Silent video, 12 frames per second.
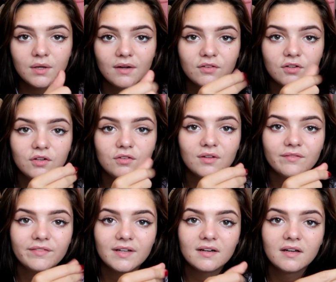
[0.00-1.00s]
you have to do
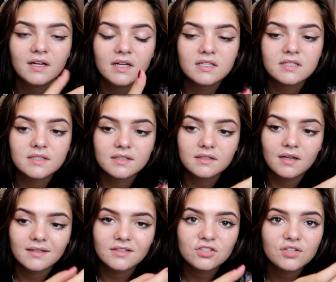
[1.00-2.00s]
something to
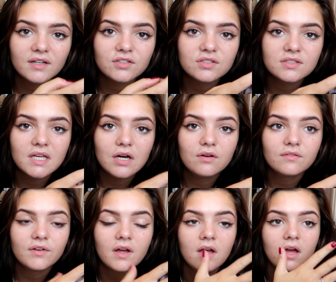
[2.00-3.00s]
like distract yourself.
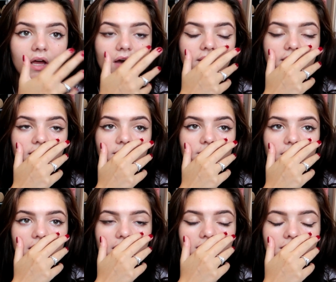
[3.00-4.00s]

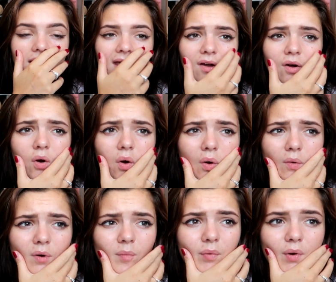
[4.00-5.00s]
They're
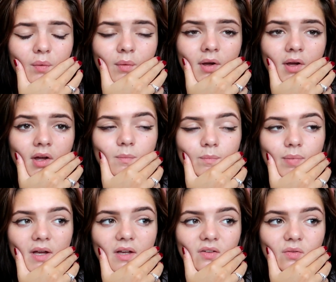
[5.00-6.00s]
horrible. The
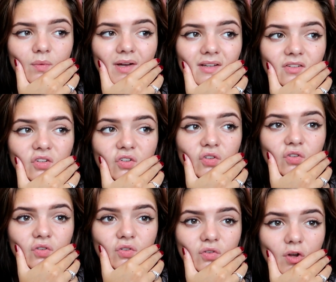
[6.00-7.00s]
best way to
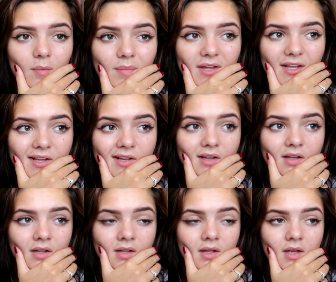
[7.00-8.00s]
stop it
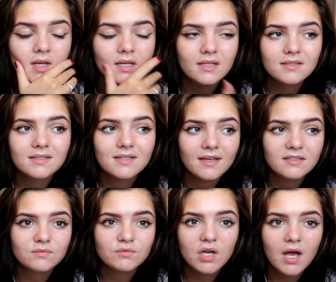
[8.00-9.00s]
is to take
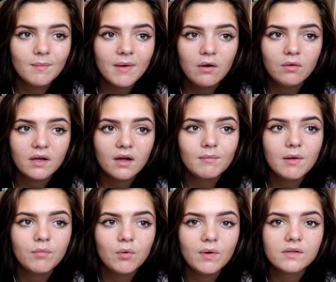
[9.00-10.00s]
some time out. Like, I
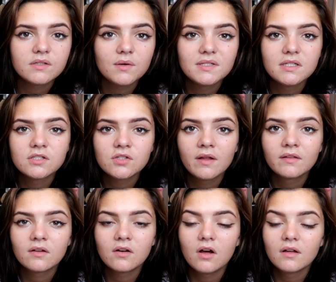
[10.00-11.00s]
remember once I was in
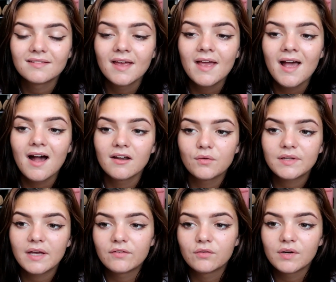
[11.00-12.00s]
science class and I was
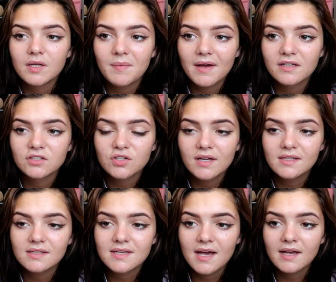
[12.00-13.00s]
having a really bad anxiety
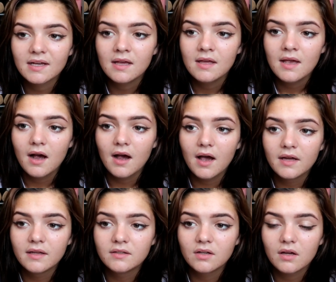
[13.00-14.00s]
attack,
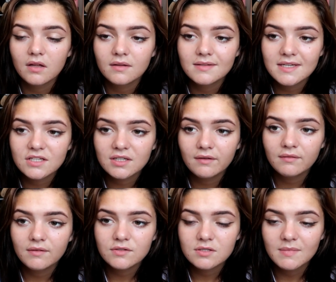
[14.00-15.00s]
and the teacher came
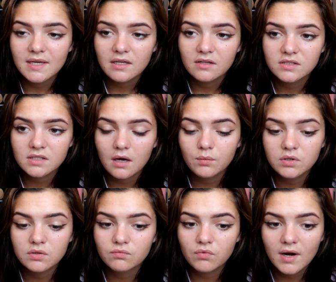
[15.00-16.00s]
over to me because I
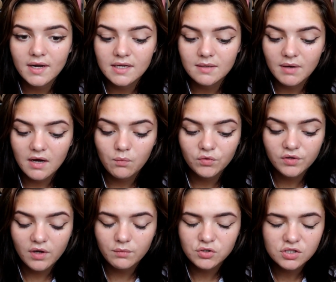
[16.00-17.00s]
wasn't writing in I was
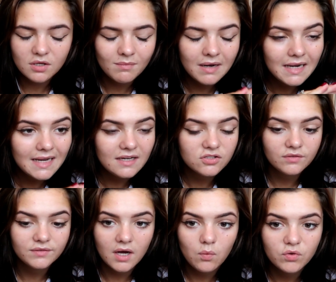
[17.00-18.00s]
just completely
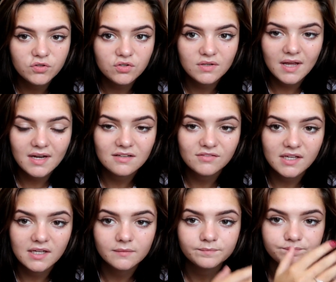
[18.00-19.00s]
zoned out, wasn't doing
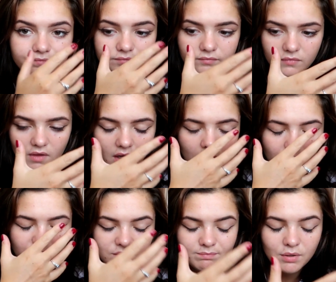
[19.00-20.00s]
anything. I
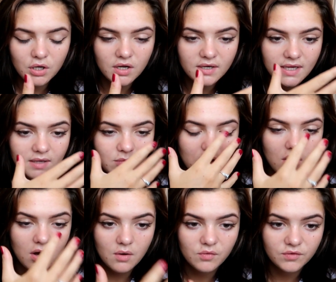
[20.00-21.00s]
was burning, my
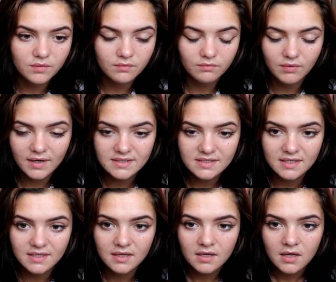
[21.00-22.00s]
heart was
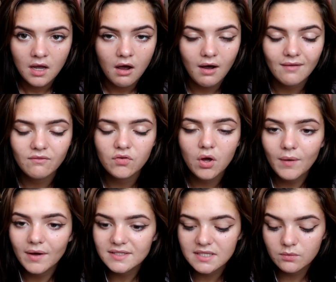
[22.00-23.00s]
racing. I have no
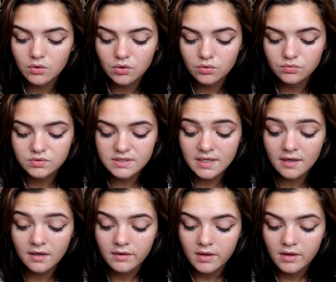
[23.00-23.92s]
idea what caused it.